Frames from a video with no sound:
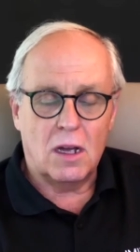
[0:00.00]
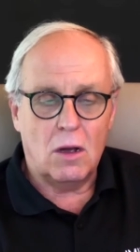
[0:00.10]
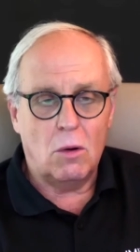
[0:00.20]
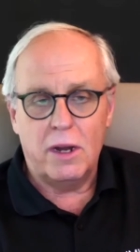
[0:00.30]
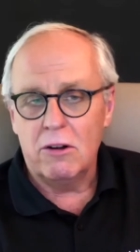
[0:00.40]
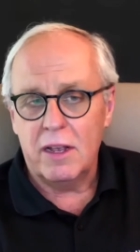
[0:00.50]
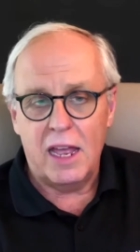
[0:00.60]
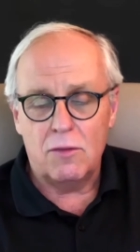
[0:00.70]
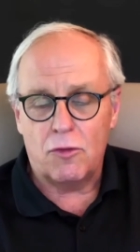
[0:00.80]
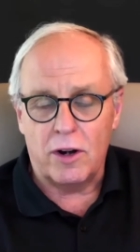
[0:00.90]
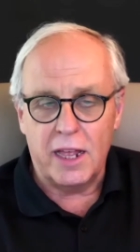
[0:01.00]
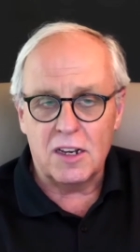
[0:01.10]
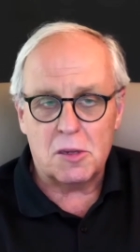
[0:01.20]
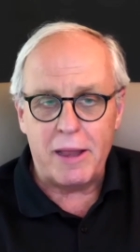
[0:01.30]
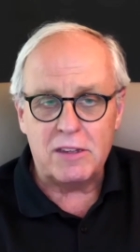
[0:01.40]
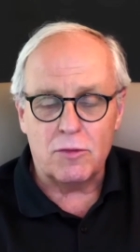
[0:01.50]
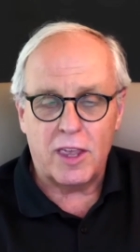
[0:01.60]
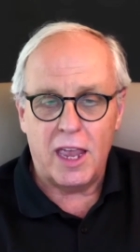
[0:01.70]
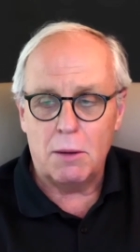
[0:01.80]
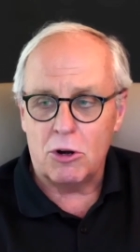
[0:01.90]
So here again, for an
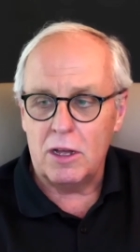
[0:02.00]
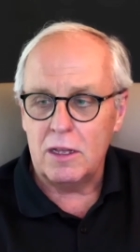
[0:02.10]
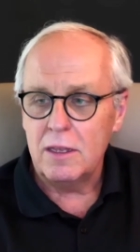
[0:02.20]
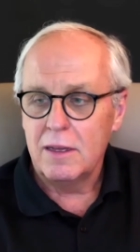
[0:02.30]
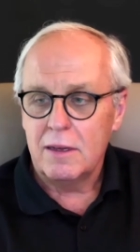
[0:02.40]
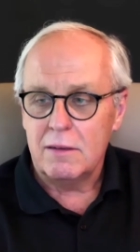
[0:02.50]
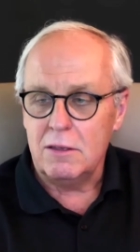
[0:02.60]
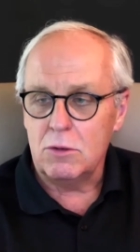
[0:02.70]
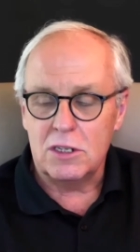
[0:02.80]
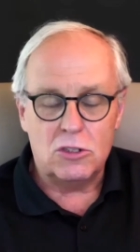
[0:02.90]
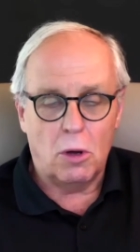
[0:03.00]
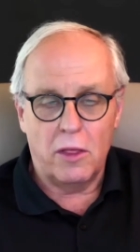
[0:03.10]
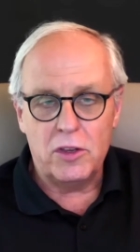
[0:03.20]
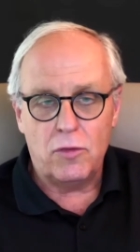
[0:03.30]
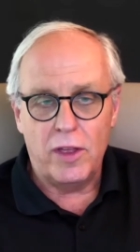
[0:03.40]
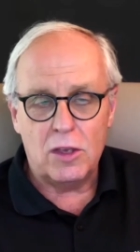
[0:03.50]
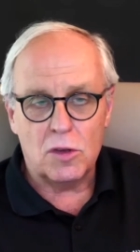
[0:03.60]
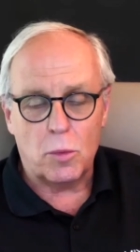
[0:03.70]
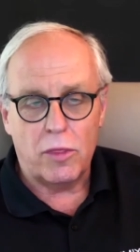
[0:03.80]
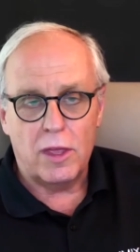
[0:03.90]
inexpensive camera, you can do all these
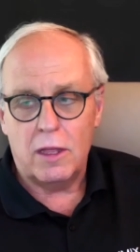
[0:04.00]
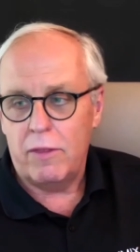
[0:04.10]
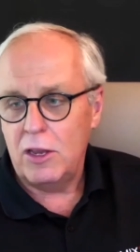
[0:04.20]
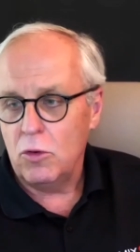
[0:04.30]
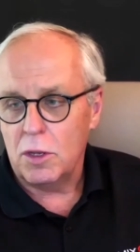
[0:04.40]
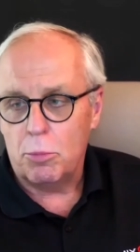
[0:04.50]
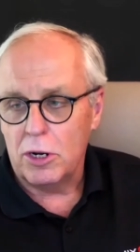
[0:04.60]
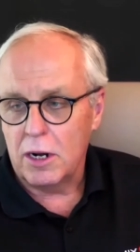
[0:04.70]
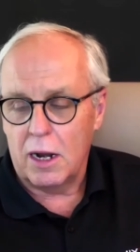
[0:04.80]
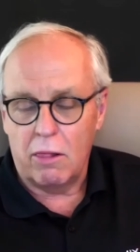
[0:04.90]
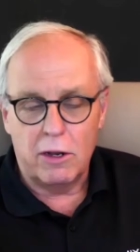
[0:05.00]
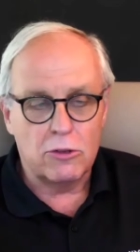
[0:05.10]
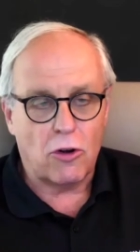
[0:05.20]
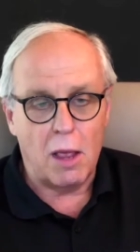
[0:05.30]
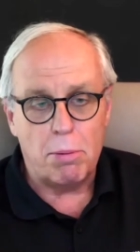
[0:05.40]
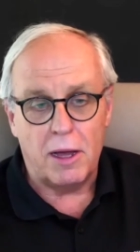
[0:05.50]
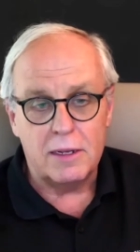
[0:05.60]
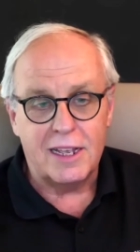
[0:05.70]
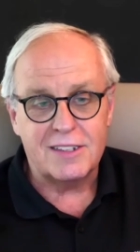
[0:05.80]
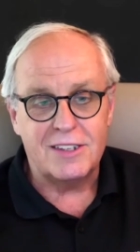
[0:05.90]
videos with it, and then you could put it on a little
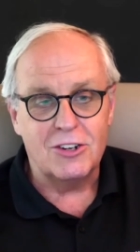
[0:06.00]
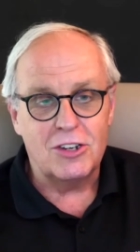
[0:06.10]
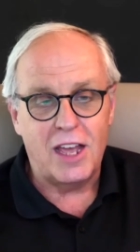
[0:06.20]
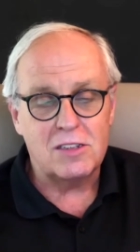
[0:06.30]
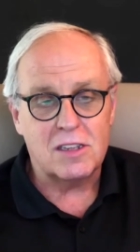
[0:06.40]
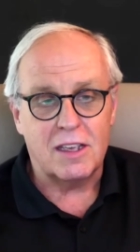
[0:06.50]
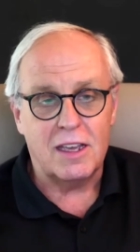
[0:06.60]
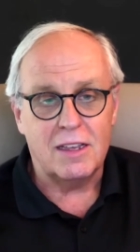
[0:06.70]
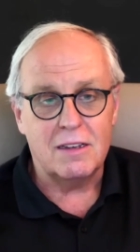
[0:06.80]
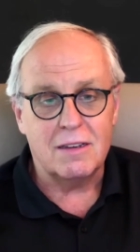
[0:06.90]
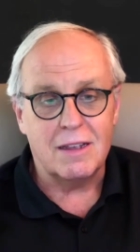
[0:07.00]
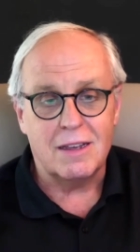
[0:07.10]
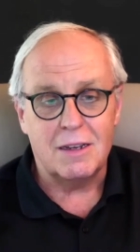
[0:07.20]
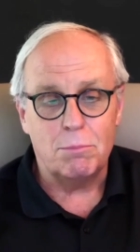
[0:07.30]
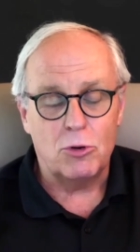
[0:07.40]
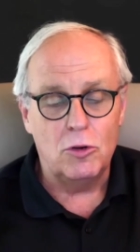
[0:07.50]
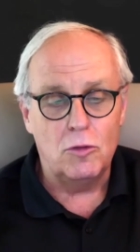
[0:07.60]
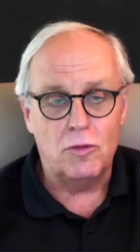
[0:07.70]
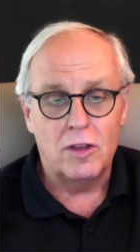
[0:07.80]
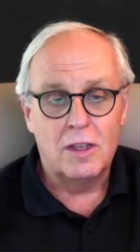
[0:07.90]
tripod next to your desk and
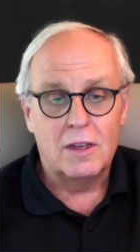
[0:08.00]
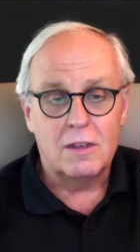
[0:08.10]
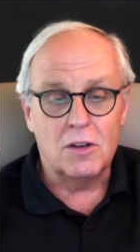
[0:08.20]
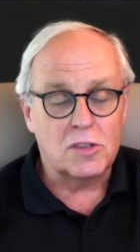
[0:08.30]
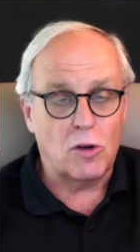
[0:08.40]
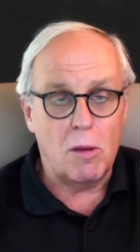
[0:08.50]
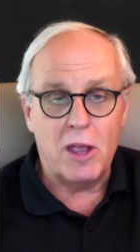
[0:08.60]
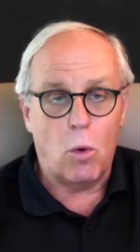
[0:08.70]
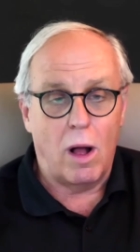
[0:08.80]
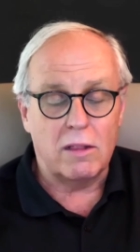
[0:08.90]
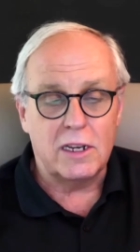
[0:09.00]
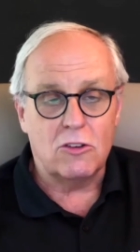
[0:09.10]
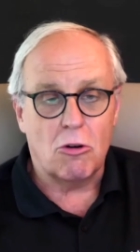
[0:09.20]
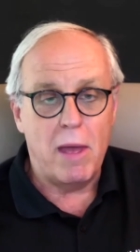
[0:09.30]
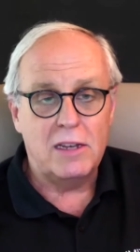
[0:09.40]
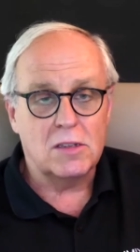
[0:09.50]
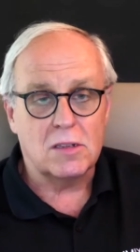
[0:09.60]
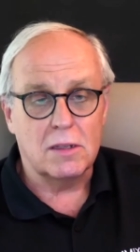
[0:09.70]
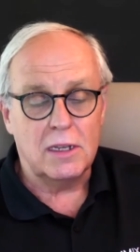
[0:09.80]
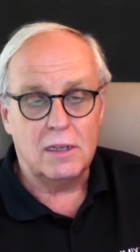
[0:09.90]
improve your streaming quality
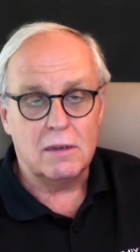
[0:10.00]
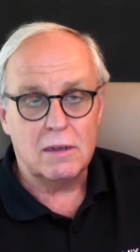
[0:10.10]
tremendously,